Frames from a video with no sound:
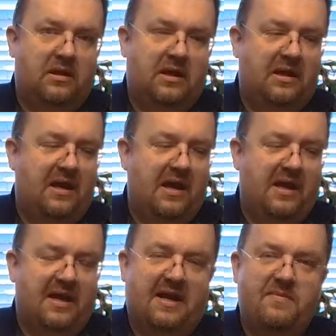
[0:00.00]

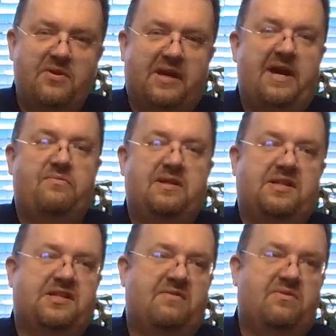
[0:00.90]
It can communicate with
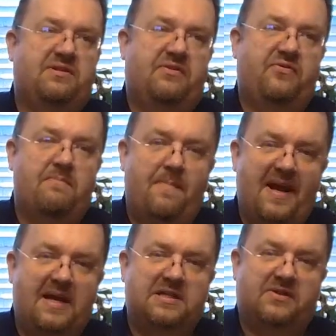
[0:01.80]
several different
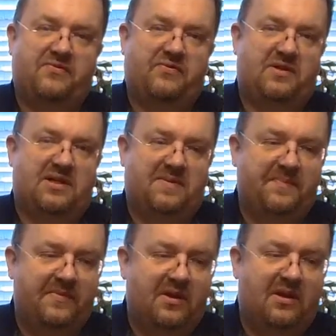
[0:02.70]
bands of
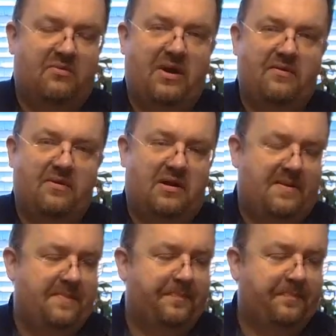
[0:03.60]

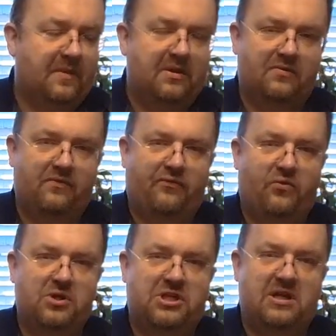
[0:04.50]

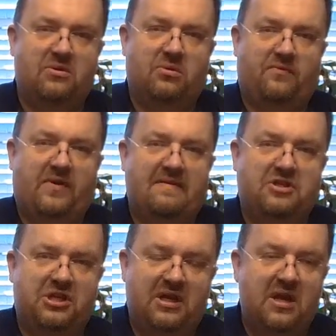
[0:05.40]
4G or
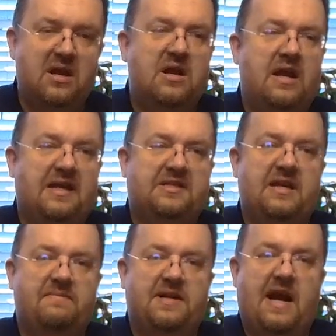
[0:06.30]
5G at the
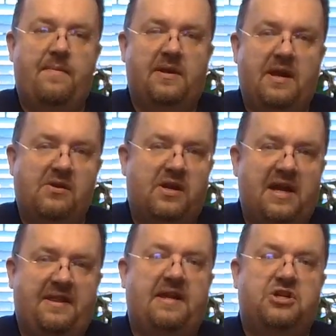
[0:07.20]
same time and
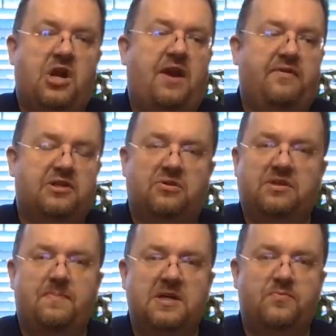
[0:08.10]
aggregate that traffic. So
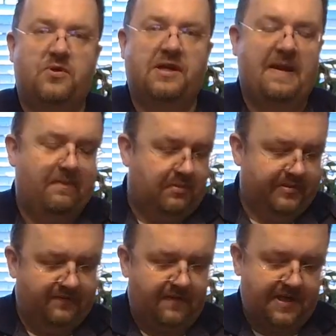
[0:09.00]
it's a much more
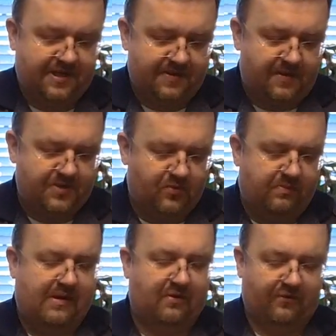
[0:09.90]
capable device and much more
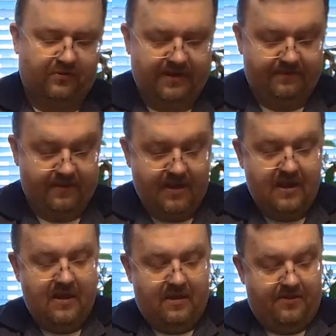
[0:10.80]
powerful, even
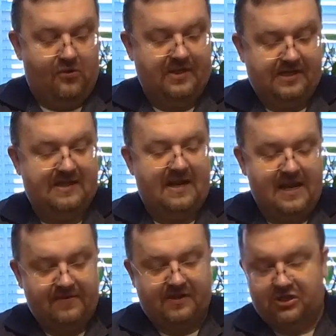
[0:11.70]
though it does
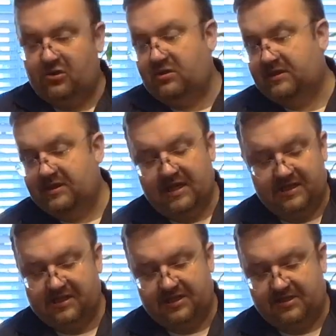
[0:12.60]
not have external
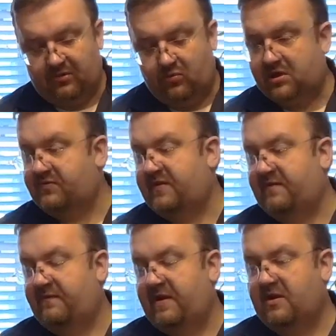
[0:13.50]
antennas. It still works
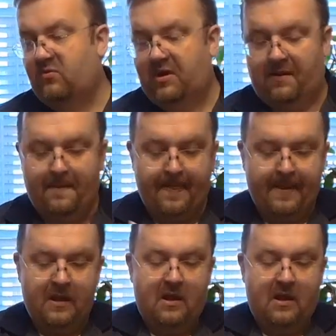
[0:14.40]
very well.